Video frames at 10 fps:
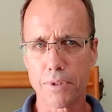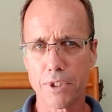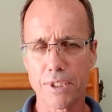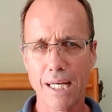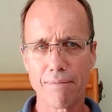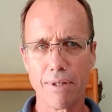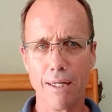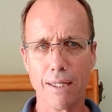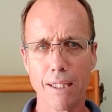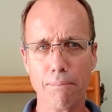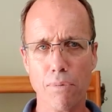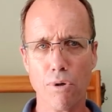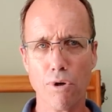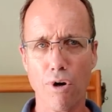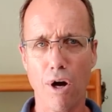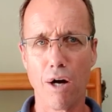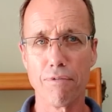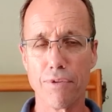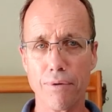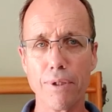to discover a little more
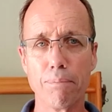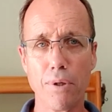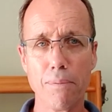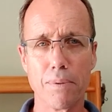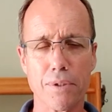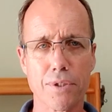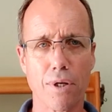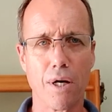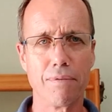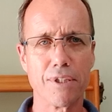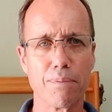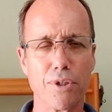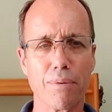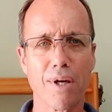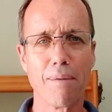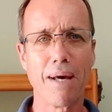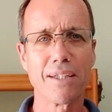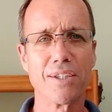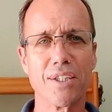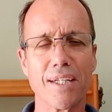of the real purpose of his birth, we go
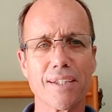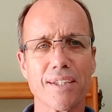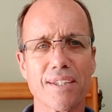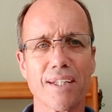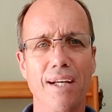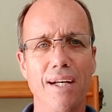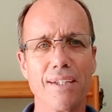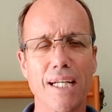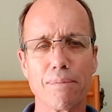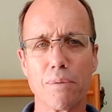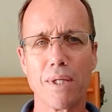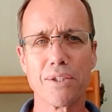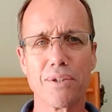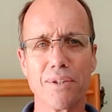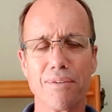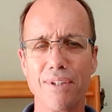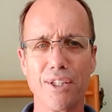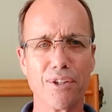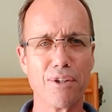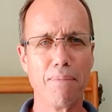back to Genesis chapter 1, 2, and 3,
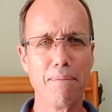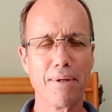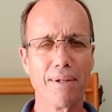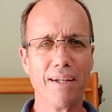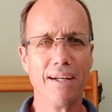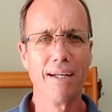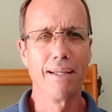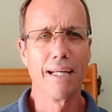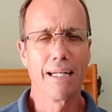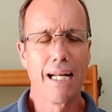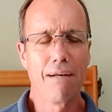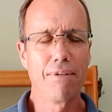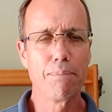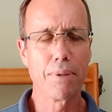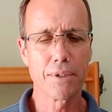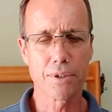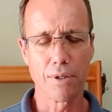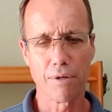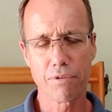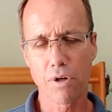and you remember that lovely
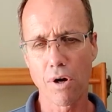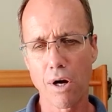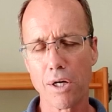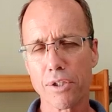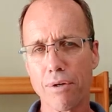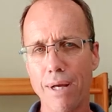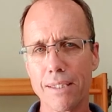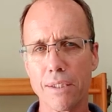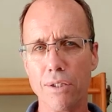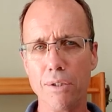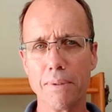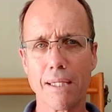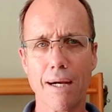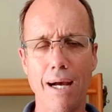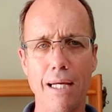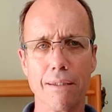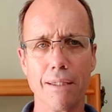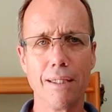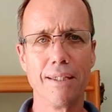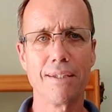picture of God creating
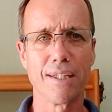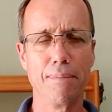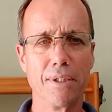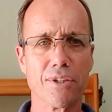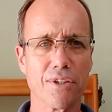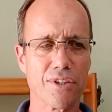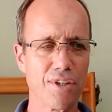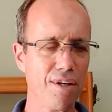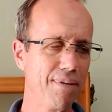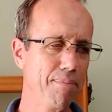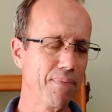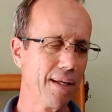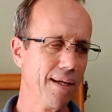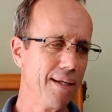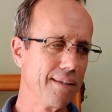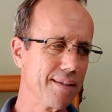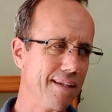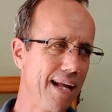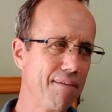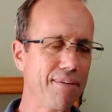humankind in his image to serve him, to
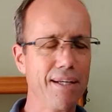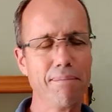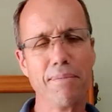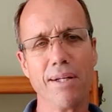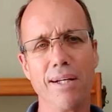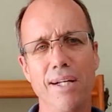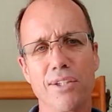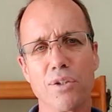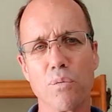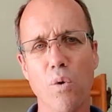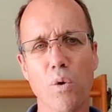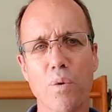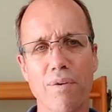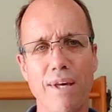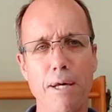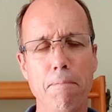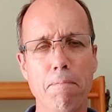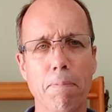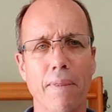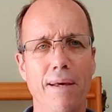love him, to walk with
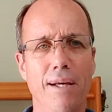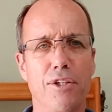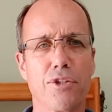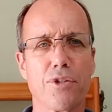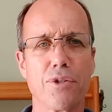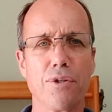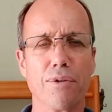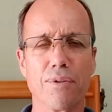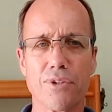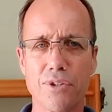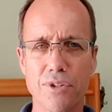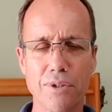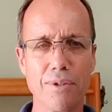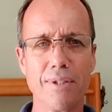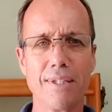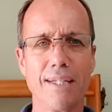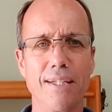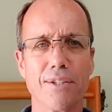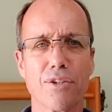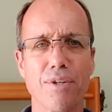him, to steward
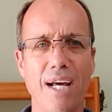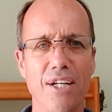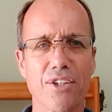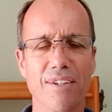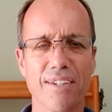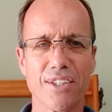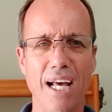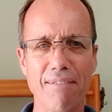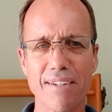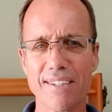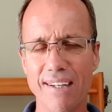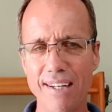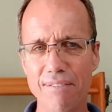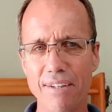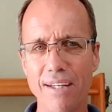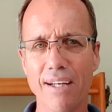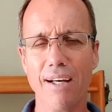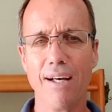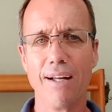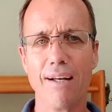his creation, and to have this living,
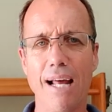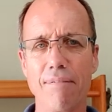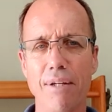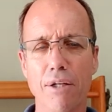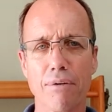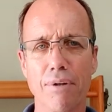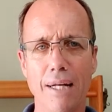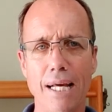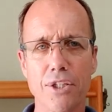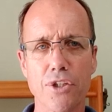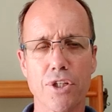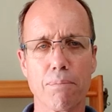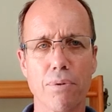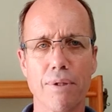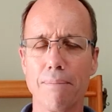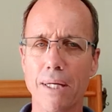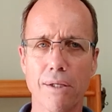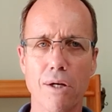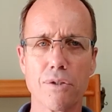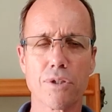loving relationship with him. That
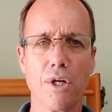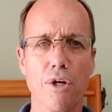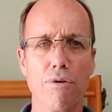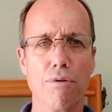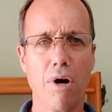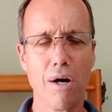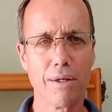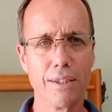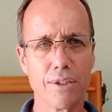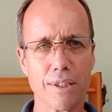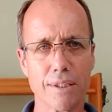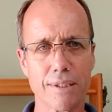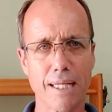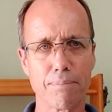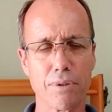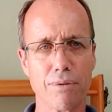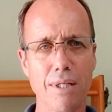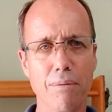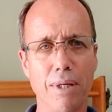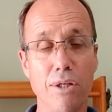goes wrong in Genesis chapter
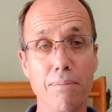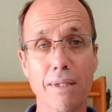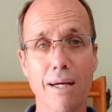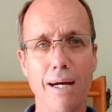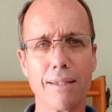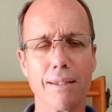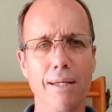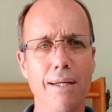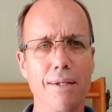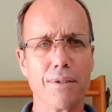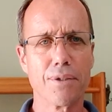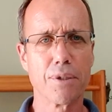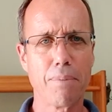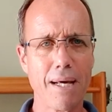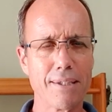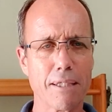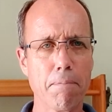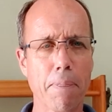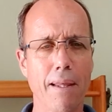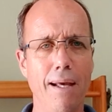3, where humankind disobeys
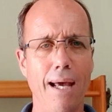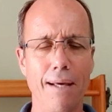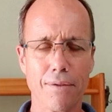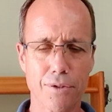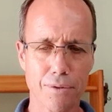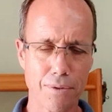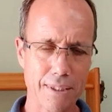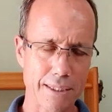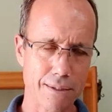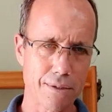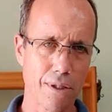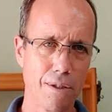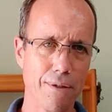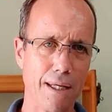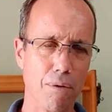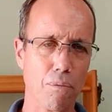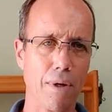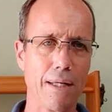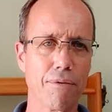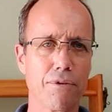him, and the story is told there
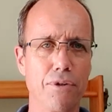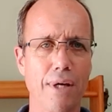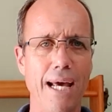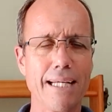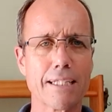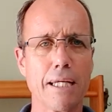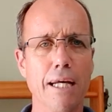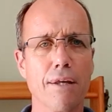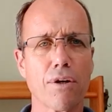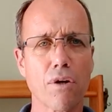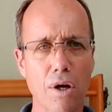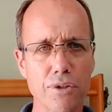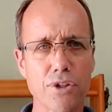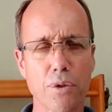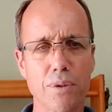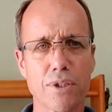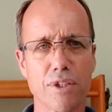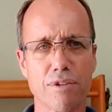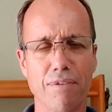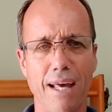1 through 8, the
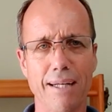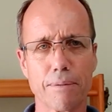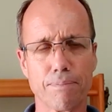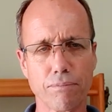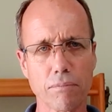consequences of that.